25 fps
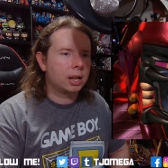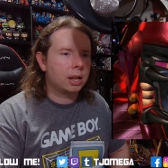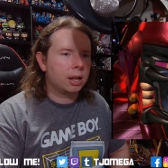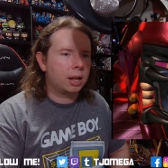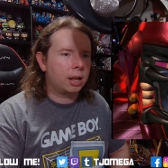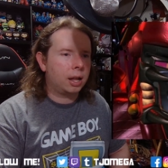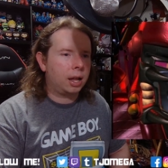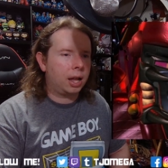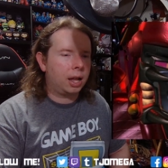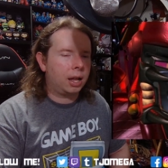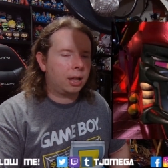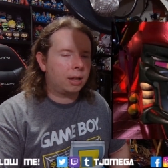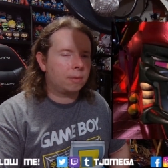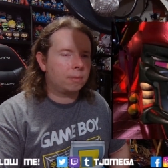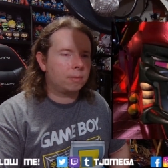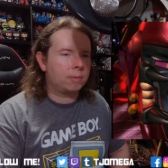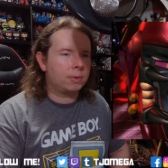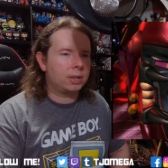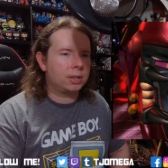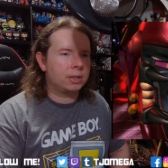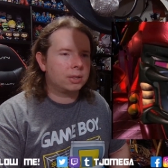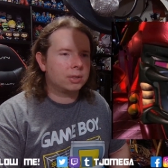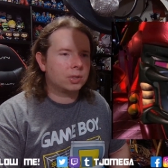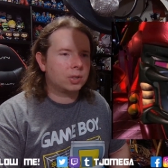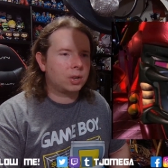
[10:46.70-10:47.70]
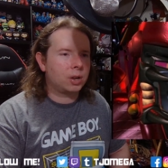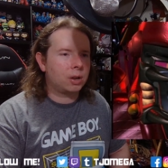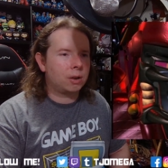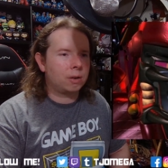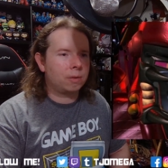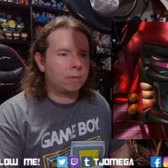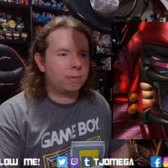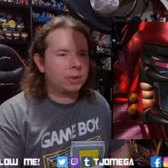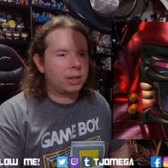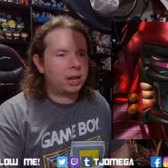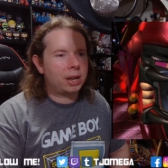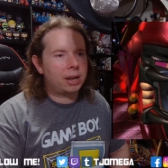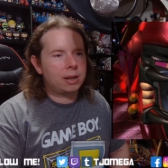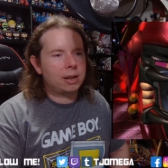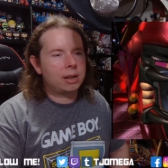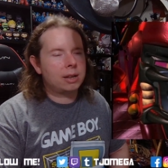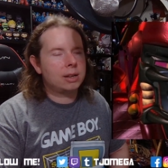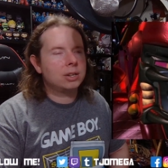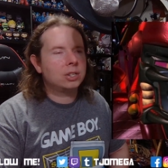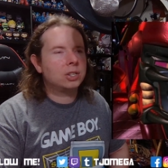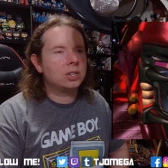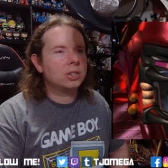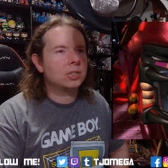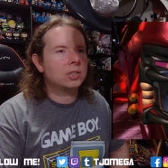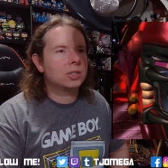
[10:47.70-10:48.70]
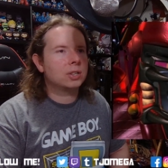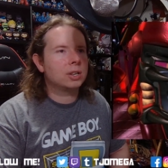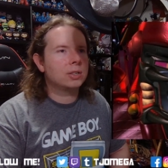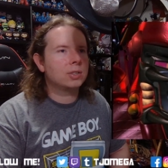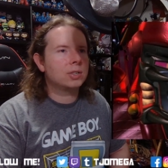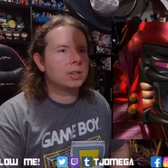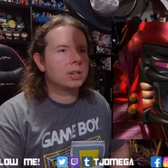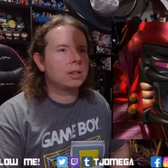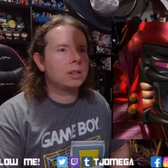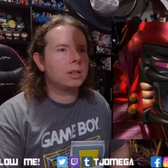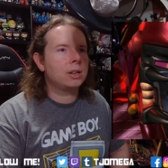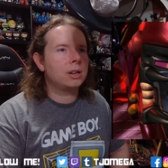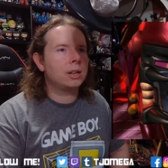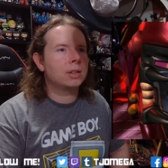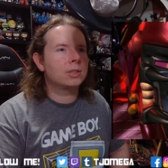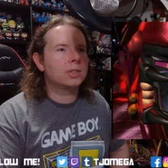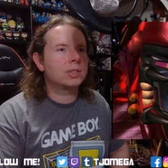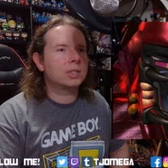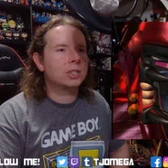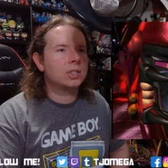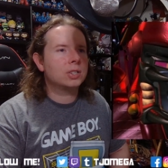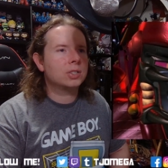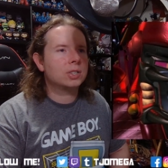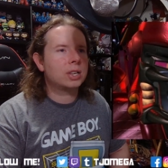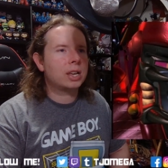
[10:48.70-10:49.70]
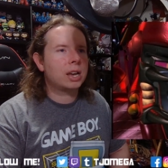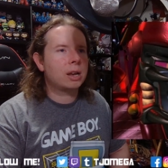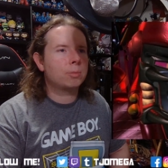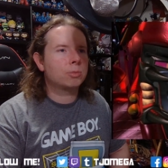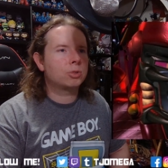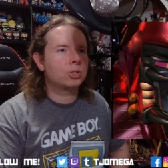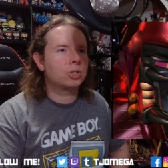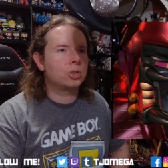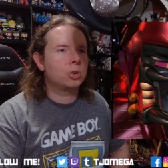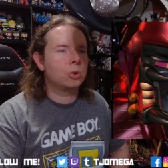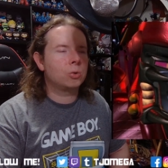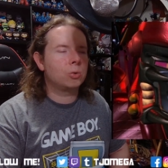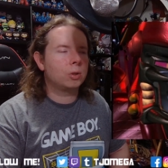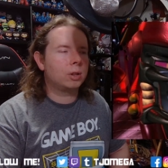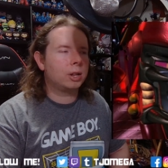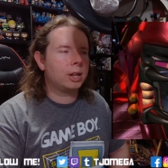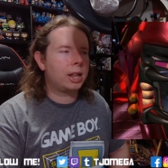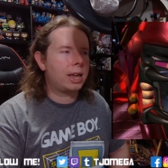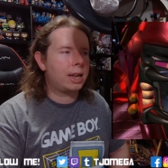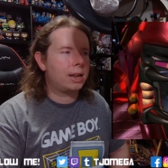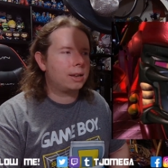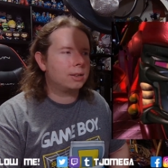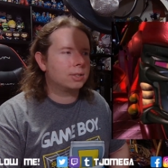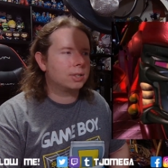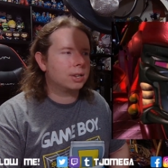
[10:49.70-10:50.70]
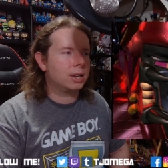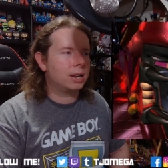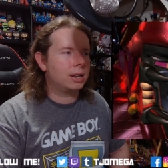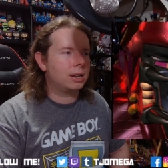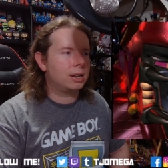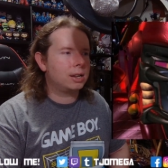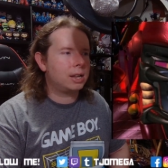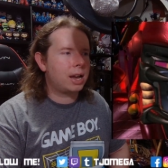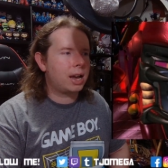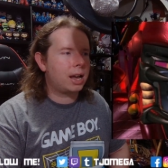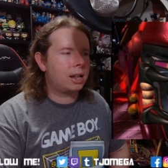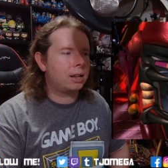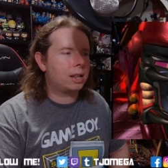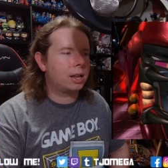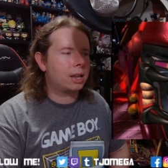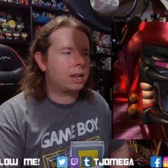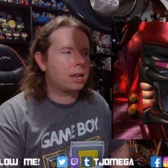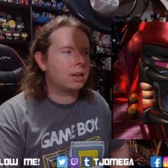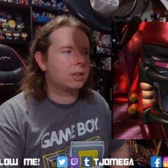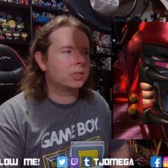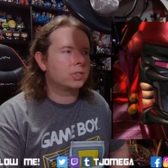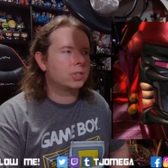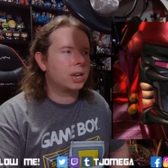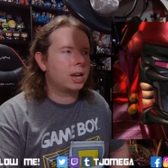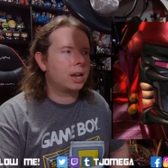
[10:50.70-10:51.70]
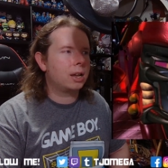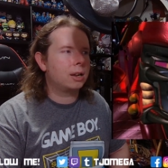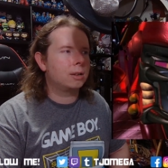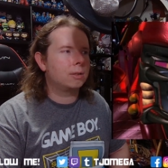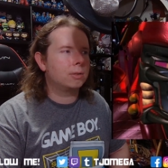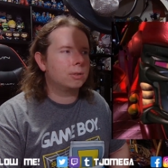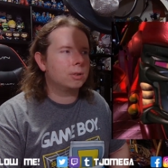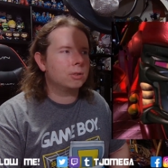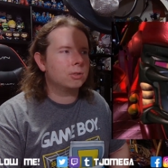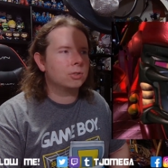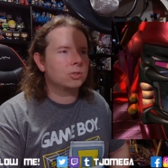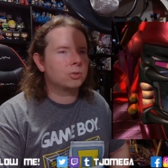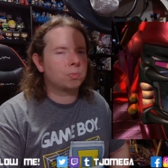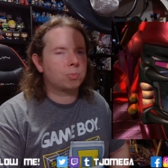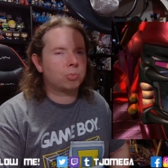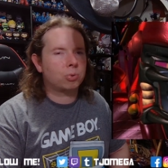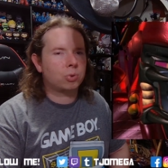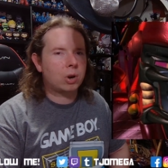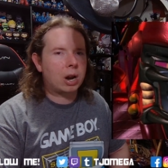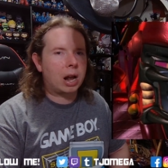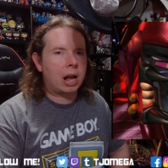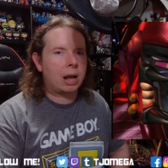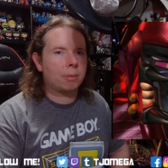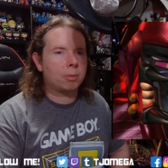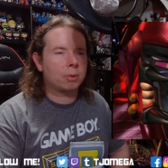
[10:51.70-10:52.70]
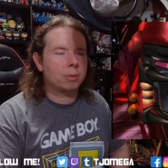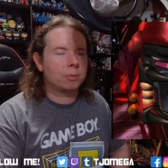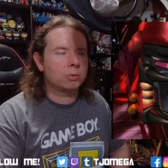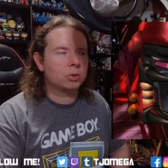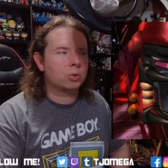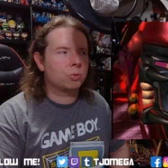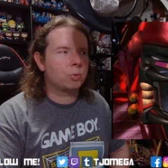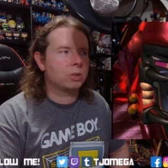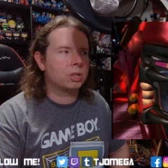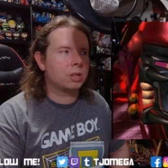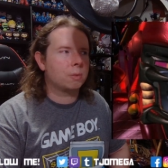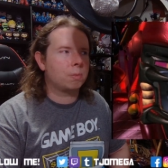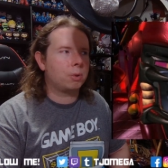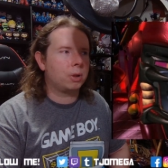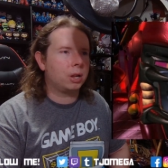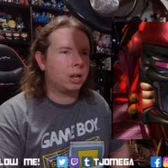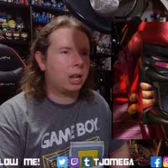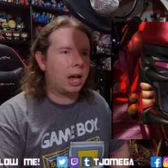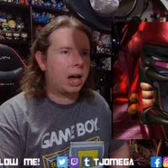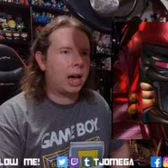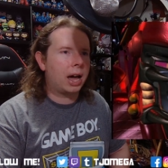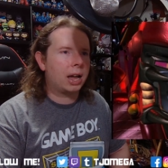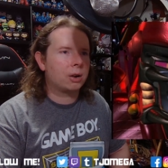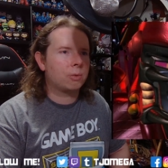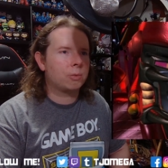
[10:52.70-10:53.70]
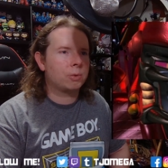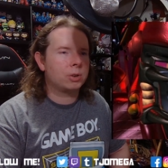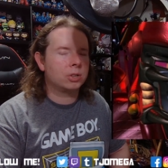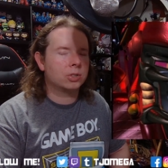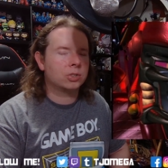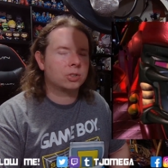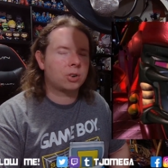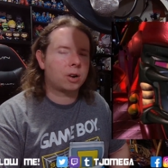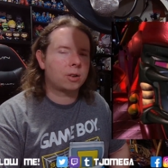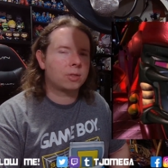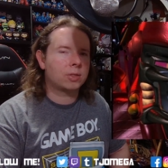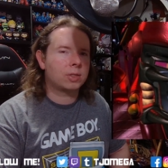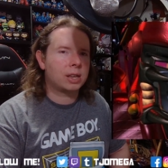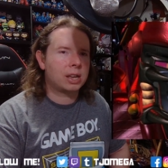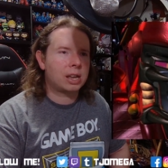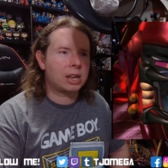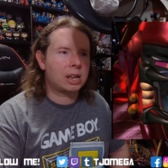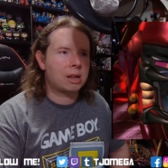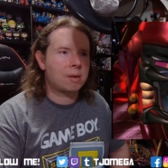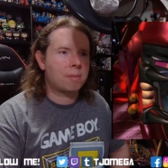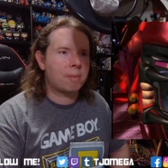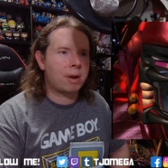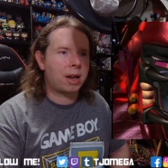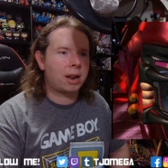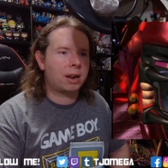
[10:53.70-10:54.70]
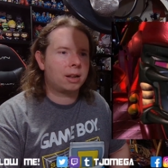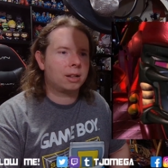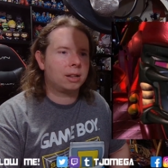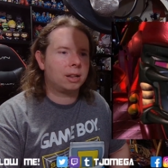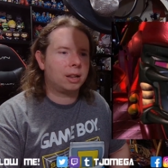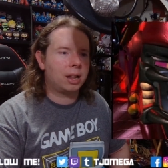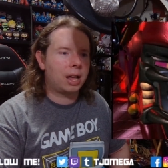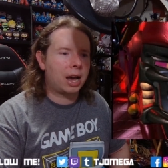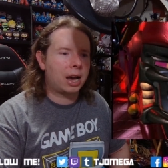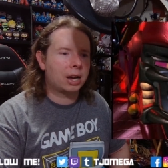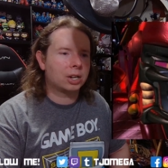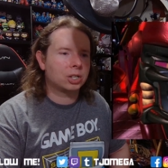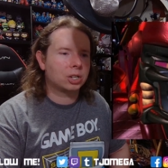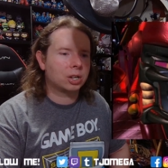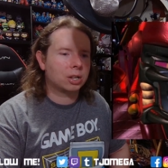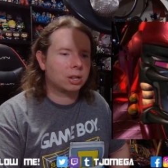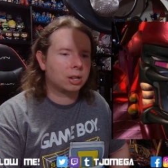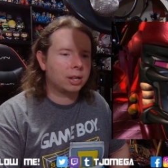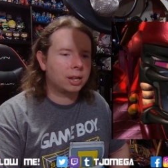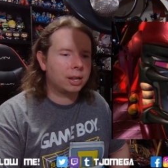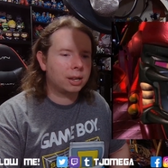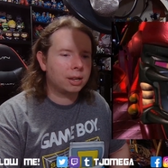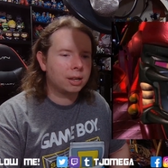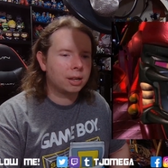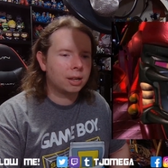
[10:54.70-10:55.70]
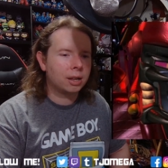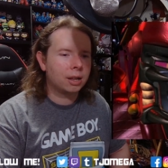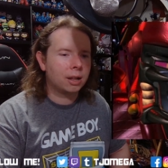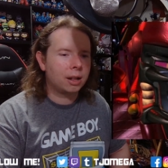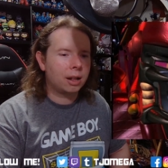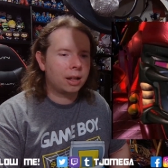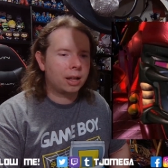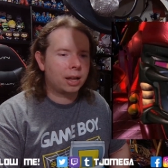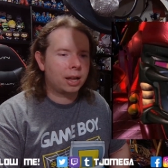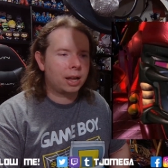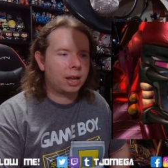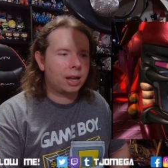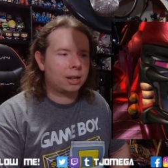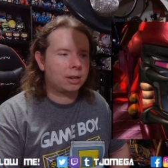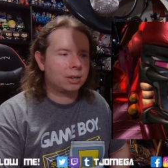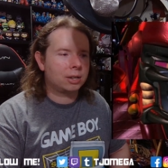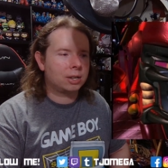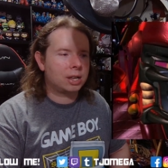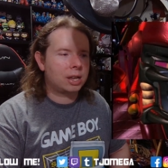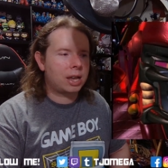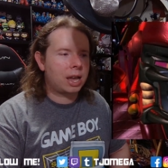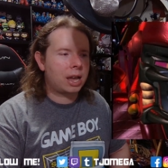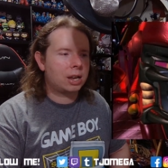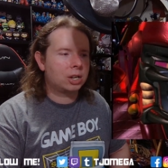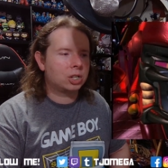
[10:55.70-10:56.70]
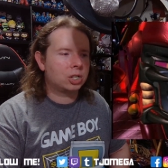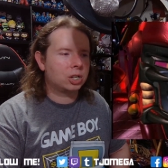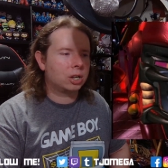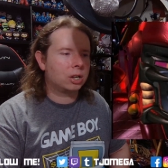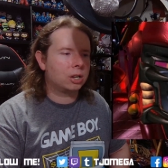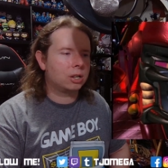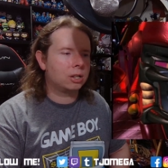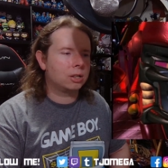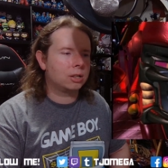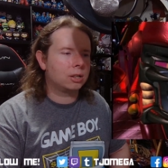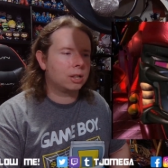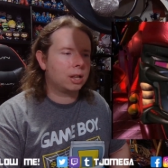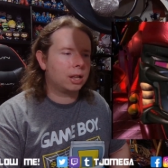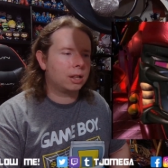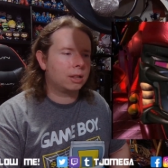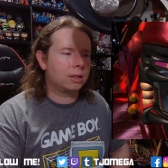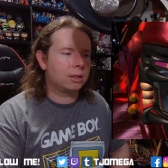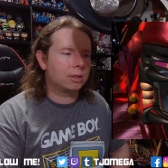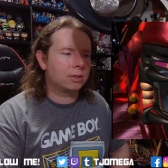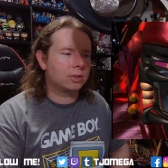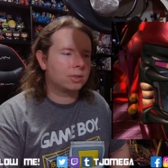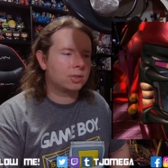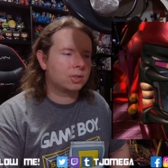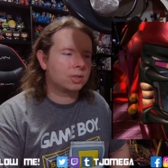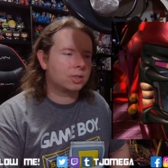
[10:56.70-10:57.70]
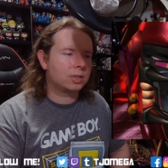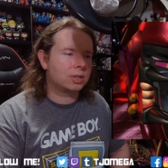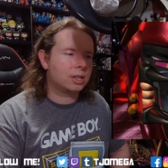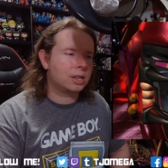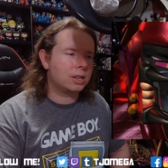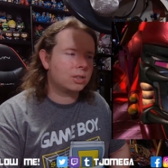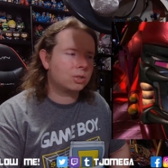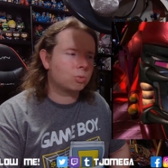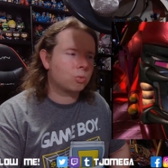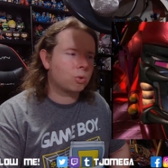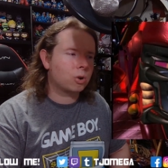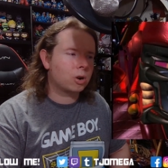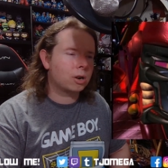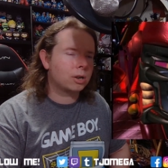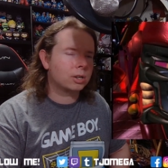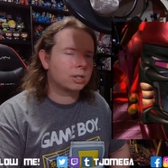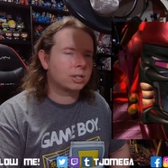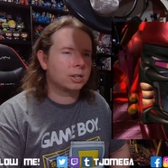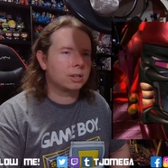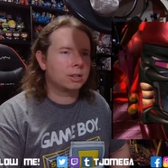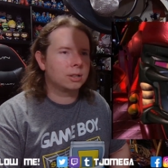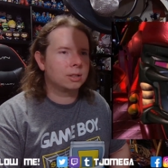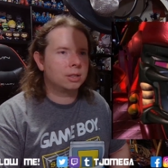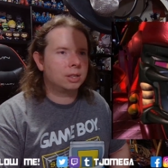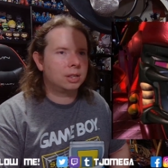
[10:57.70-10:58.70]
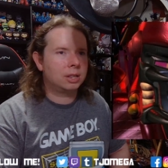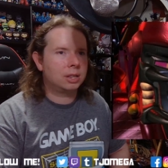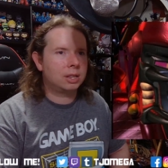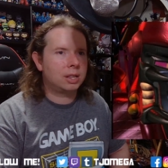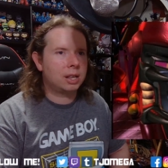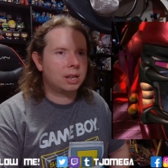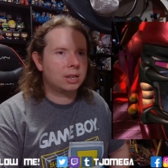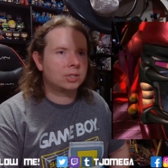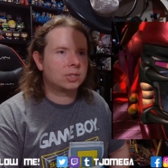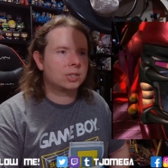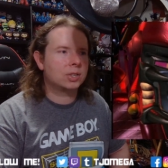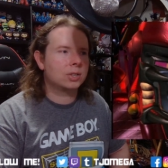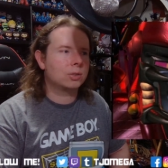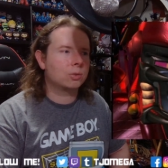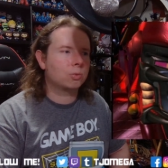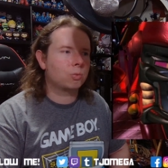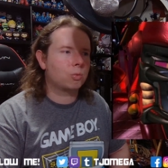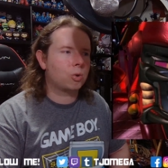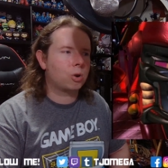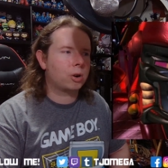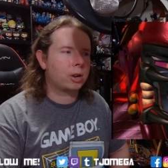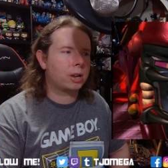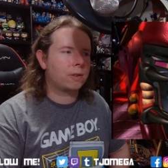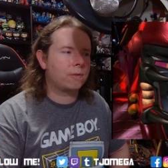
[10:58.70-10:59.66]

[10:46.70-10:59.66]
Um, so it just it's a little it's just comes too late. And yeah, like I said, there's problems with the plot when you start thinking about it logically and gauging that this worked, this is working